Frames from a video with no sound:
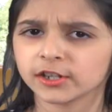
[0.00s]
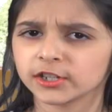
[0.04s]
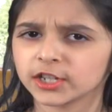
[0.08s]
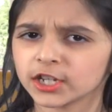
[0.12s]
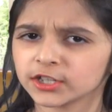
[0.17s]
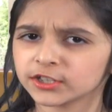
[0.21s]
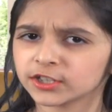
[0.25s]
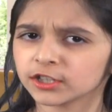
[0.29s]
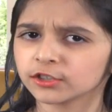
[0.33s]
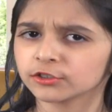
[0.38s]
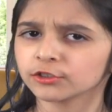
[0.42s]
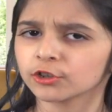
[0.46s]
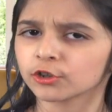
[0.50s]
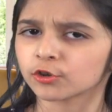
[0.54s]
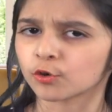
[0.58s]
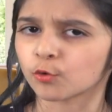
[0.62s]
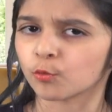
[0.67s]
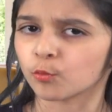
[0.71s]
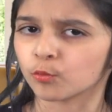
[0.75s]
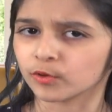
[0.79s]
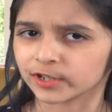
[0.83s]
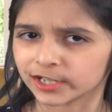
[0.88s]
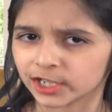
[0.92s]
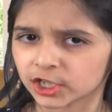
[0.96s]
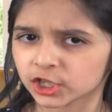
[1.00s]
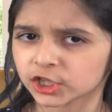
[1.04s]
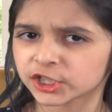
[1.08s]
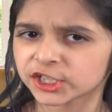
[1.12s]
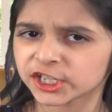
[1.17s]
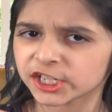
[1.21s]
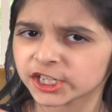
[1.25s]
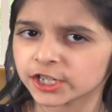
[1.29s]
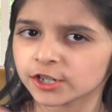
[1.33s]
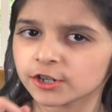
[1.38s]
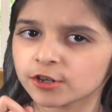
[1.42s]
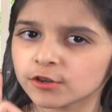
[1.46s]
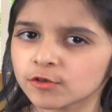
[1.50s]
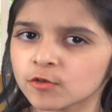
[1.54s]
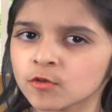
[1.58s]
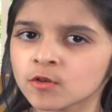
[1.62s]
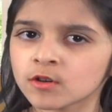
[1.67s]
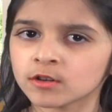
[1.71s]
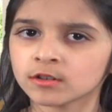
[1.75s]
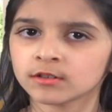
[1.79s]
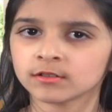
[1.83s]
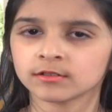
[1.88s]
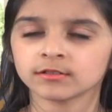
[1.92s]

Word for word: Does it look weird to you?